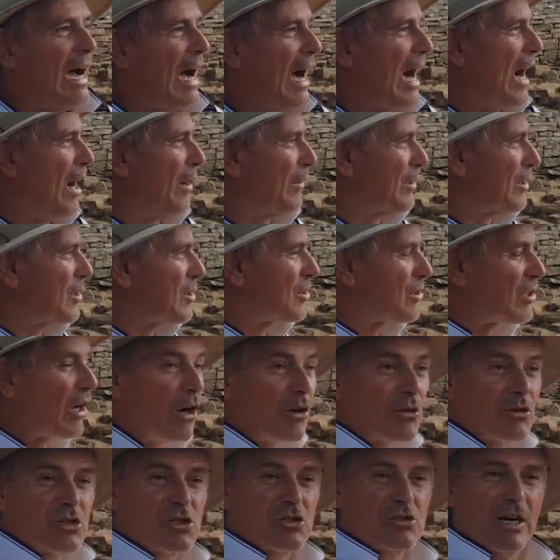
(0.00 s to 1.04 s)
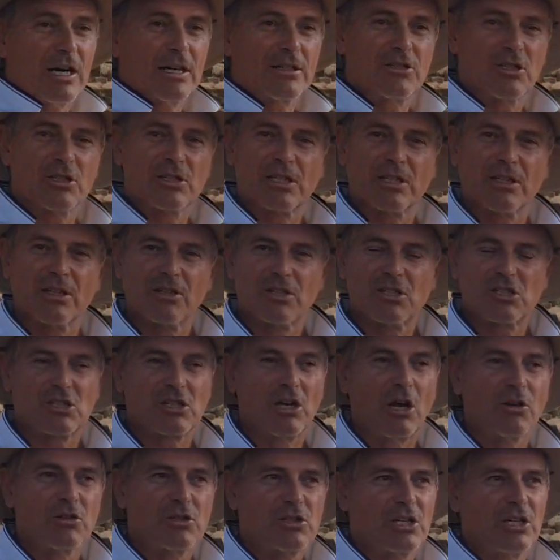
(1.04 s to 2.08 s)
how the stone structures and the
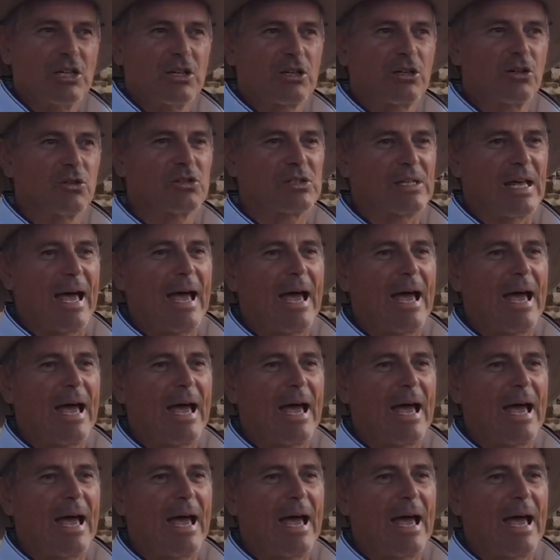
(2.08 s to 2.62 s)
stone circles